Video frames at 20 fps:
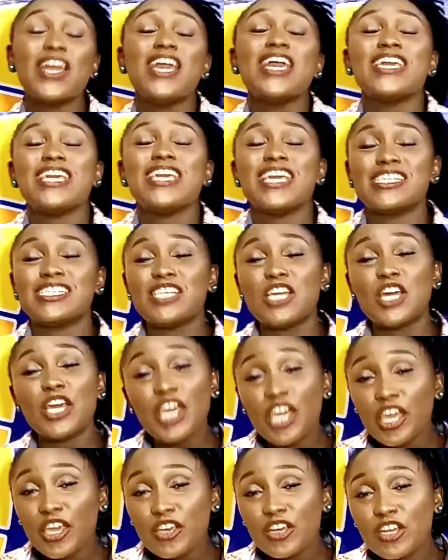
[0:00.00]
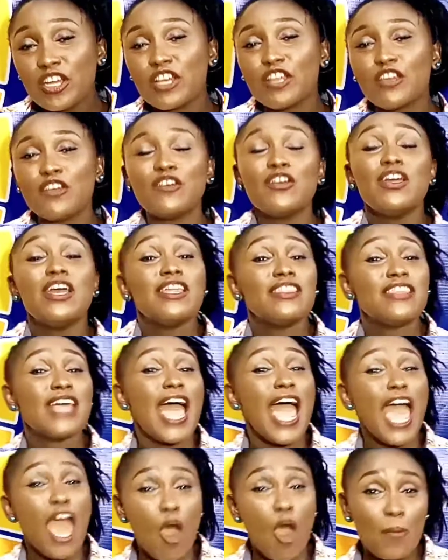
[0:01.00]
Yes, the EU glue, the
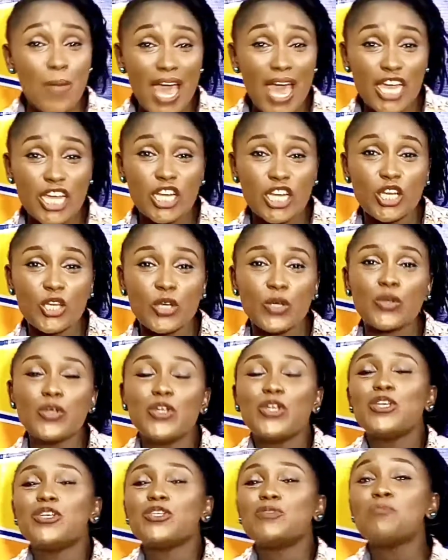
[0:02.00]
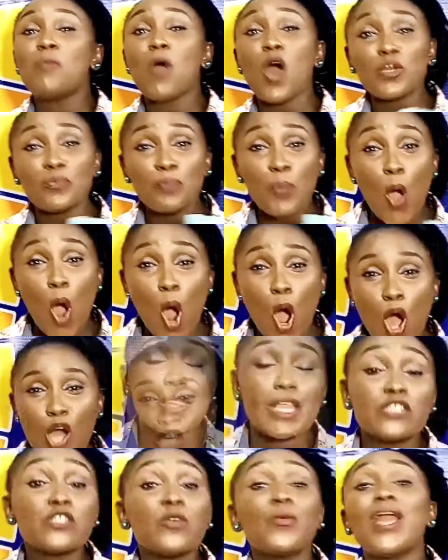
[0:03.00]
Elmer glue, Mod Podge.
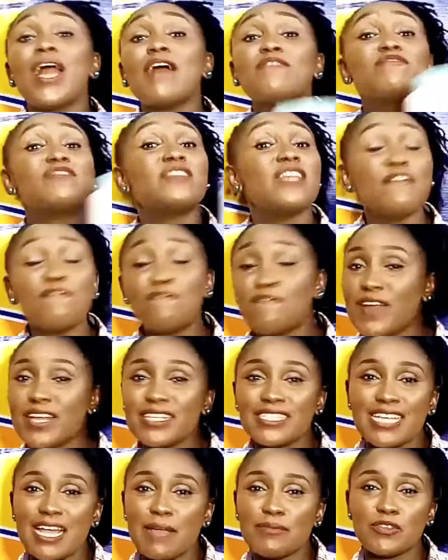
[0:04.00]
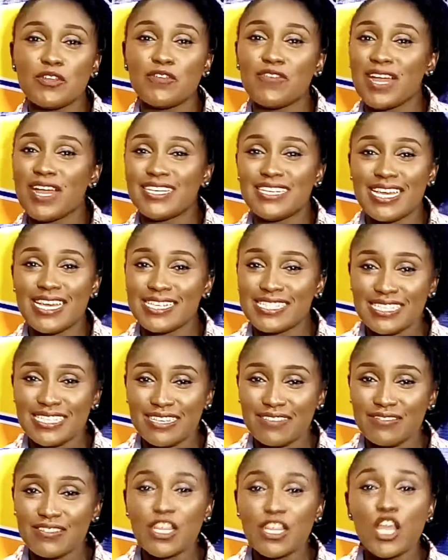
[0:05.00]
So we have different types of
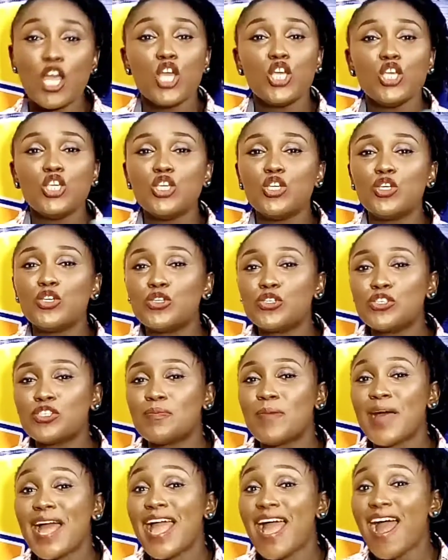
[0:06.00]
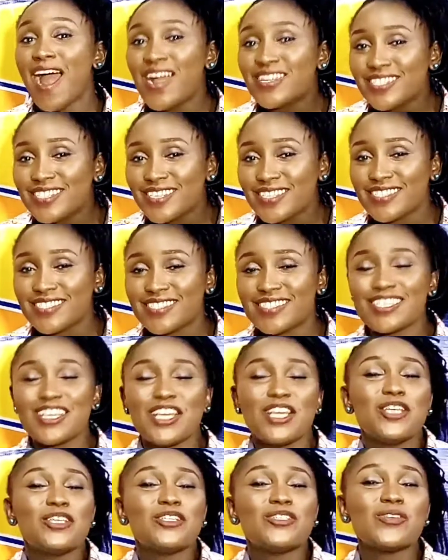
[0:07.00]
adhesives used by artists.
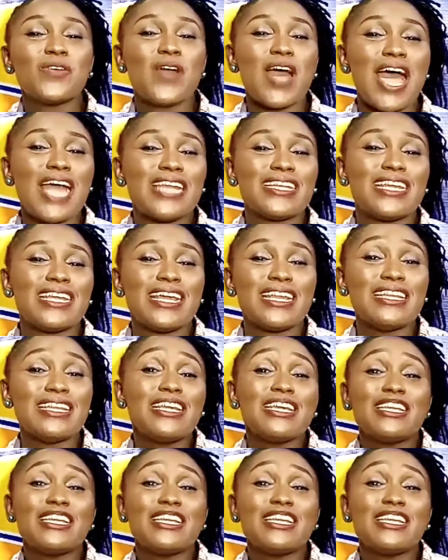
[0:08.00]
So, and then